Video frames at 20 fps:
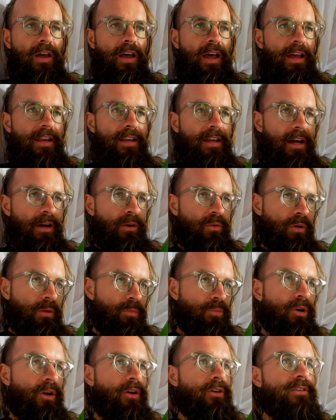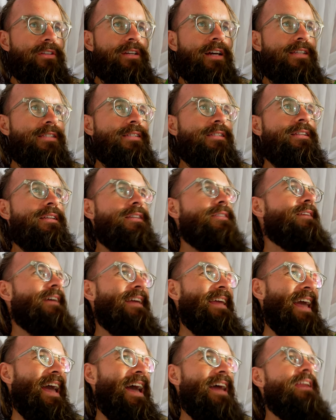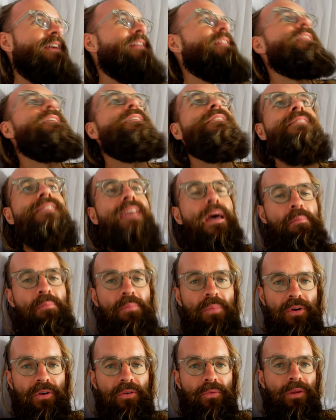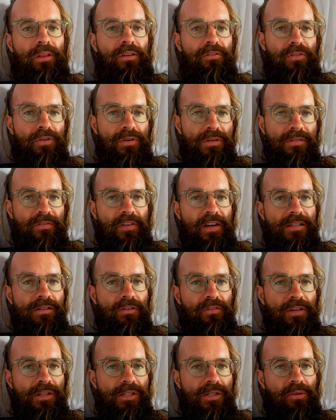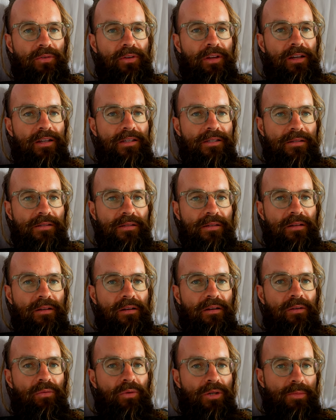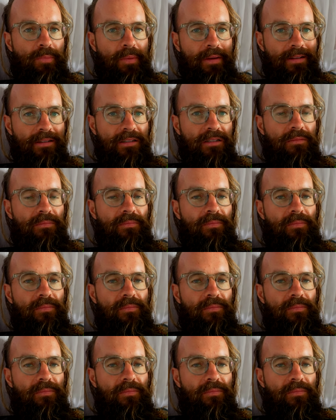And I will prioritize this again in December when the first phase of Custodia was built.